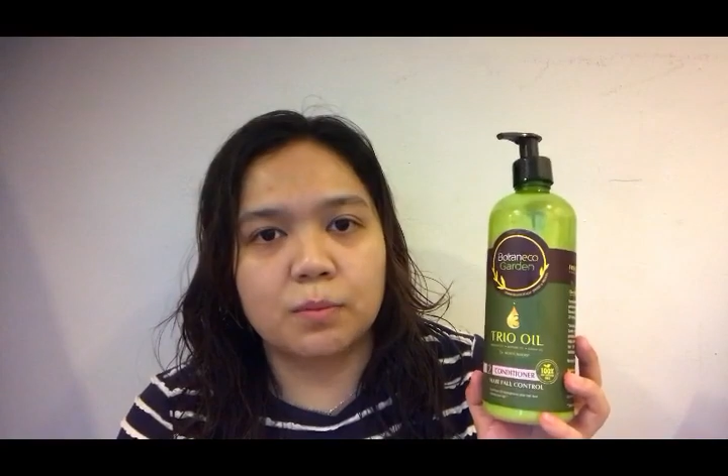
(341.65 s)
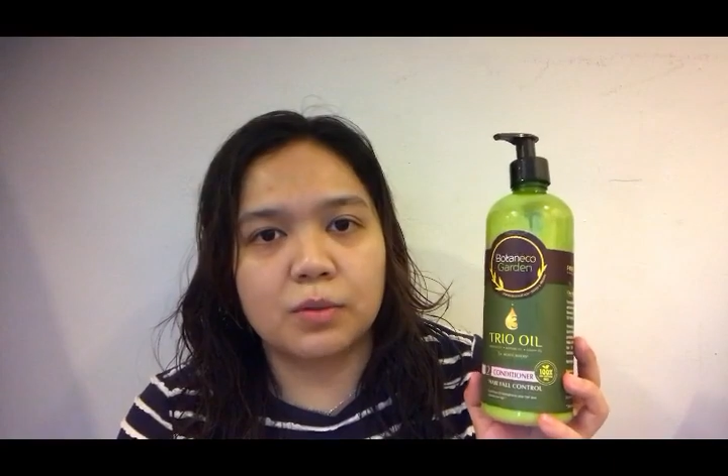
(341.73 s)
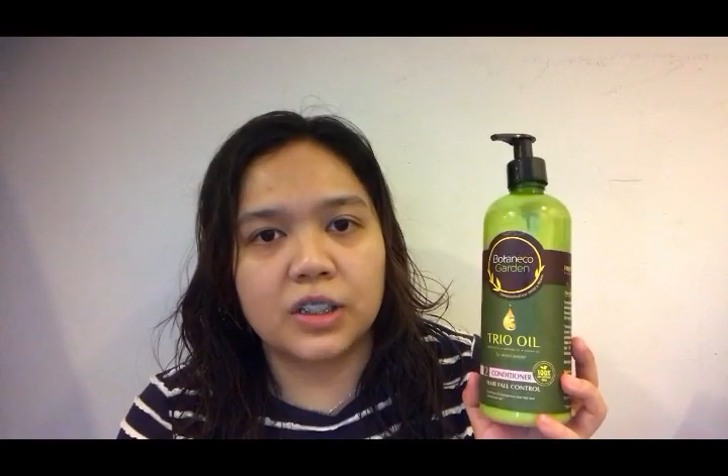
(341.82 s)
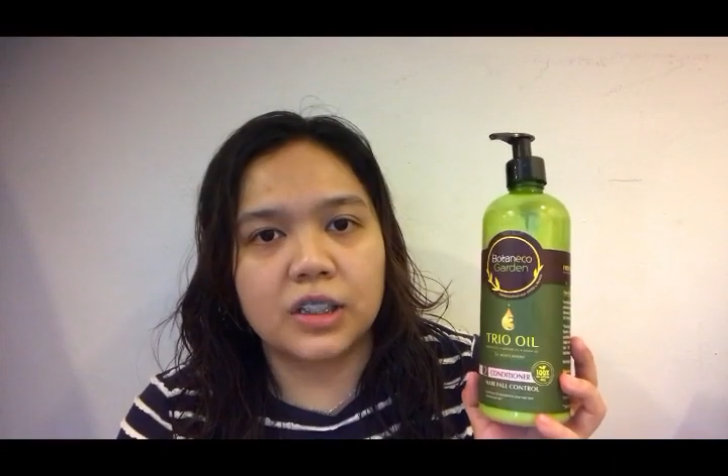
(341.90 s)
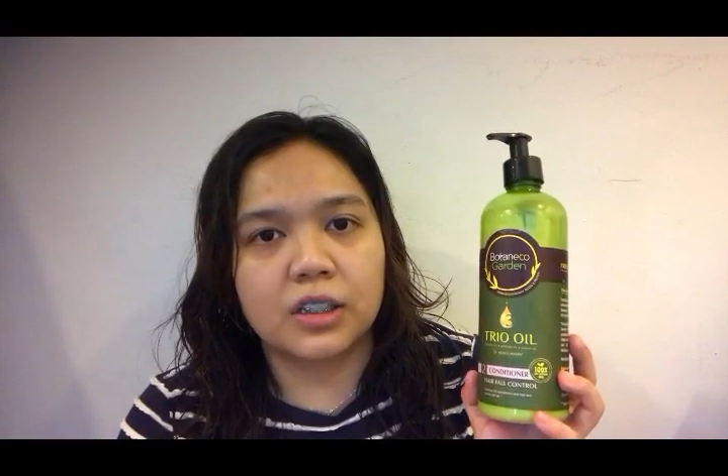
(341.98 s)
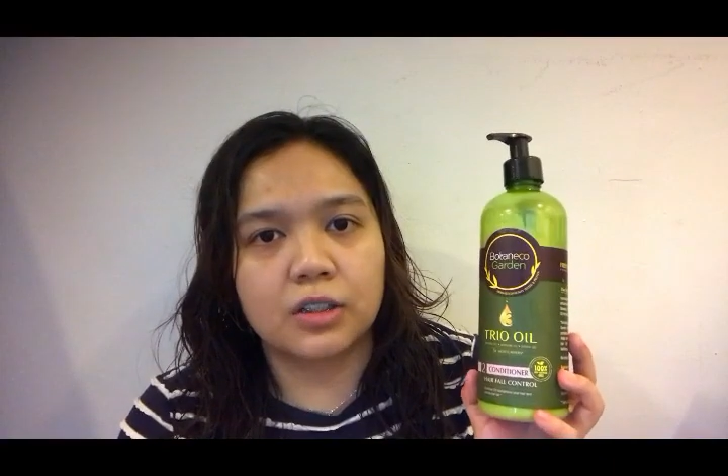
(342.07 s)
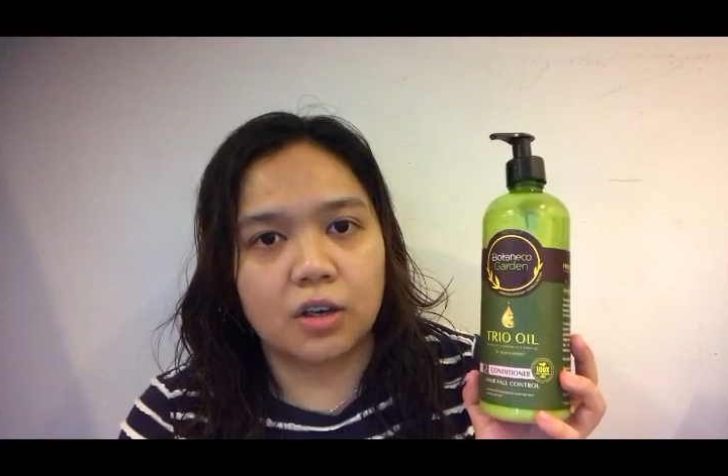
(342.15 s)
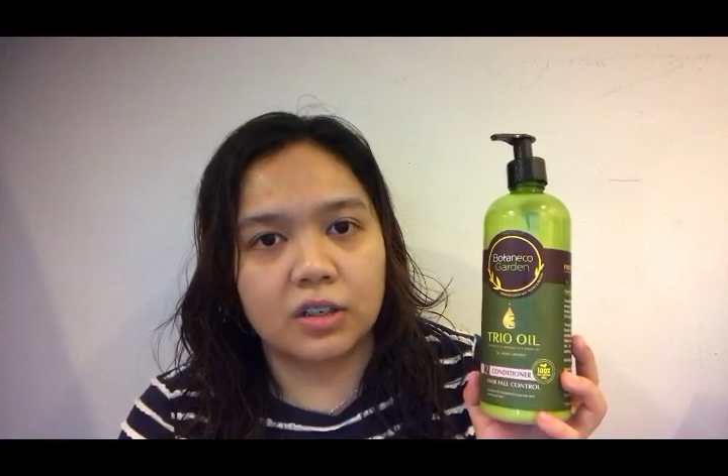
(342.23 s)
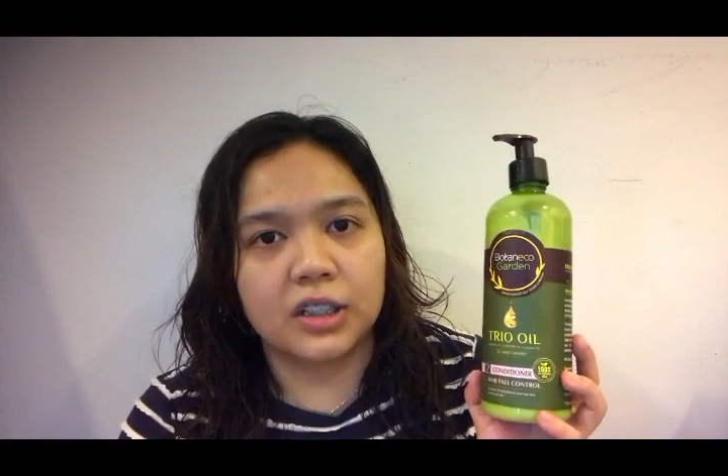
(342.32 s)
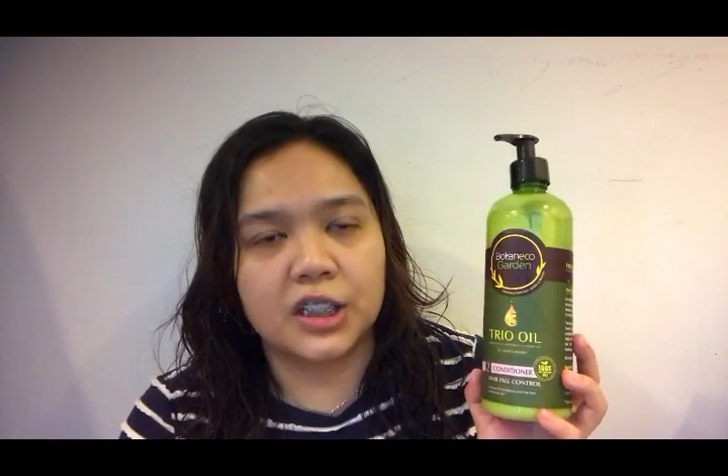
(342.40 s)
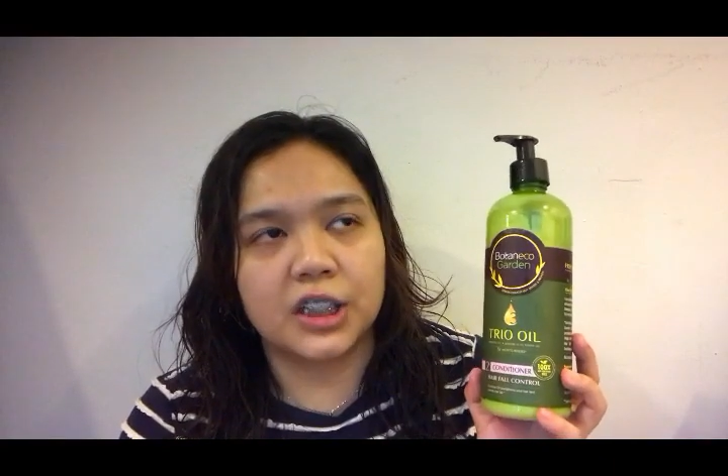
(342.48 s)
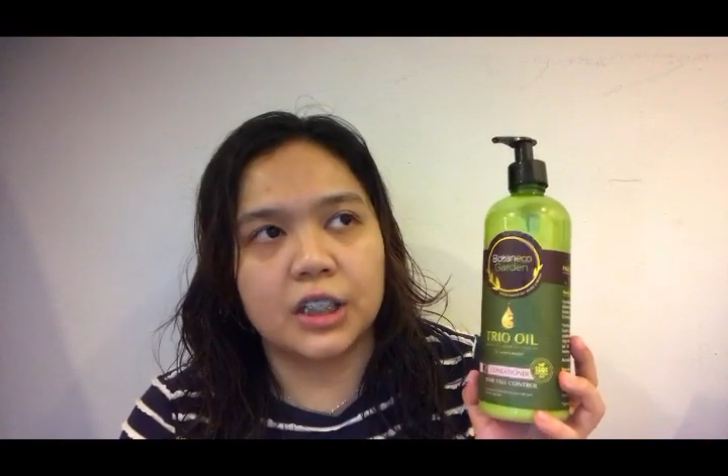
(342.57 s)
punya
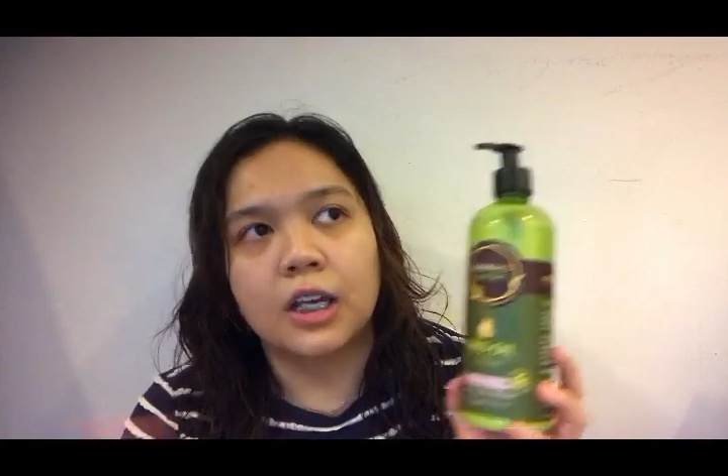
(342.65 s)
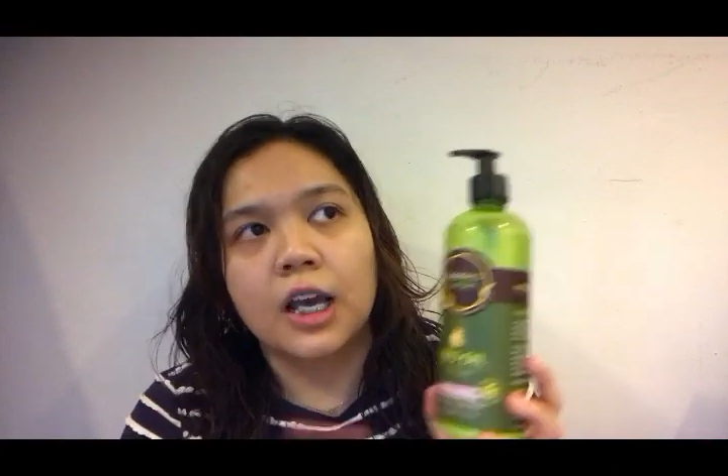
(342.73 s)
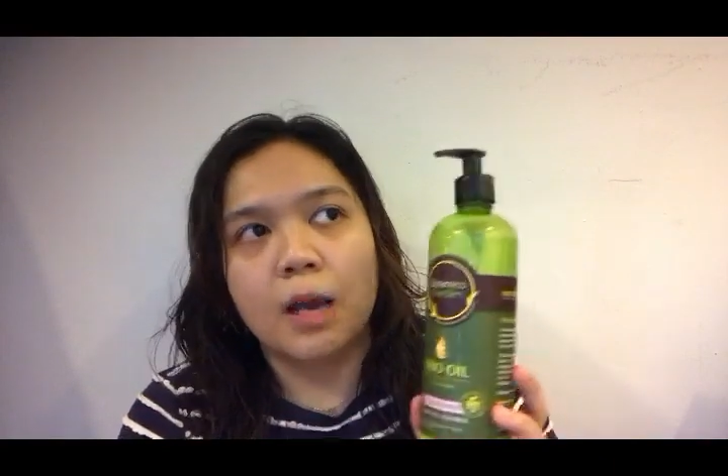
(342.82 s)
conditioner?